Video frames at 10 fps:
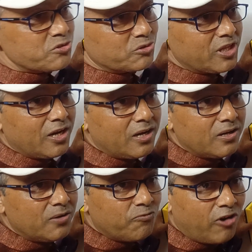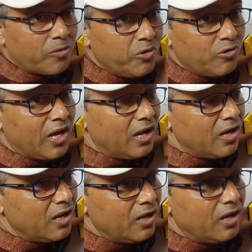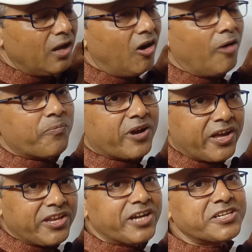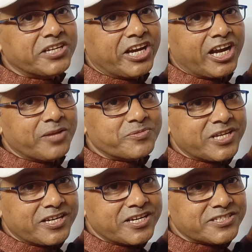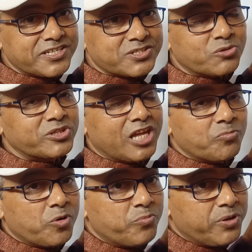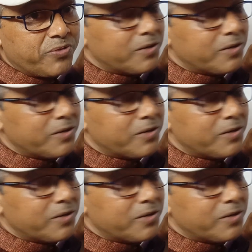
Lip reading: So the formula of creating negative sentences with the help of be